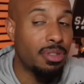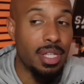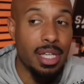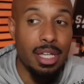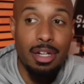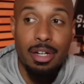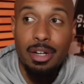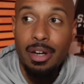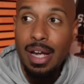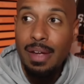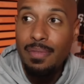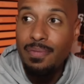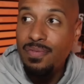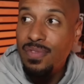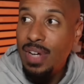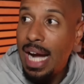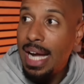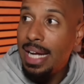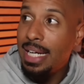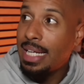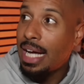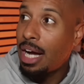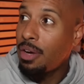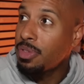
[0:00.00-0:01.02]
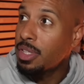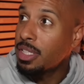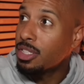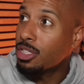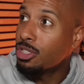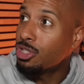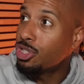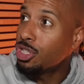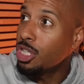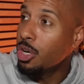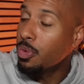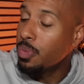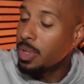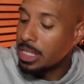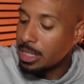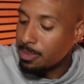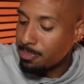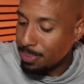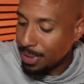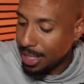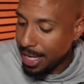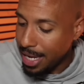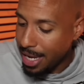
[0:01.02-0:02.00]
theater and find out that the show
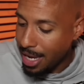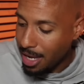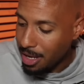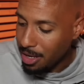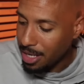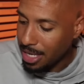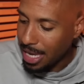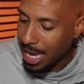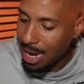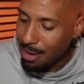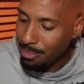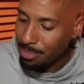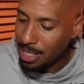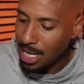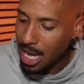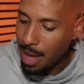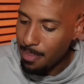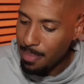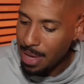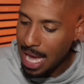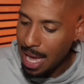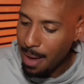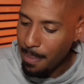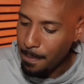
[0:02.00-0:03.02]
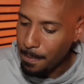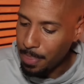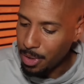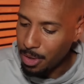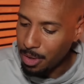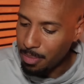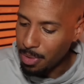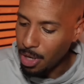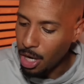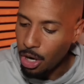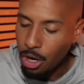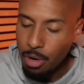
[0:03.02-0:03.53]
is playing. Game Time app, boom.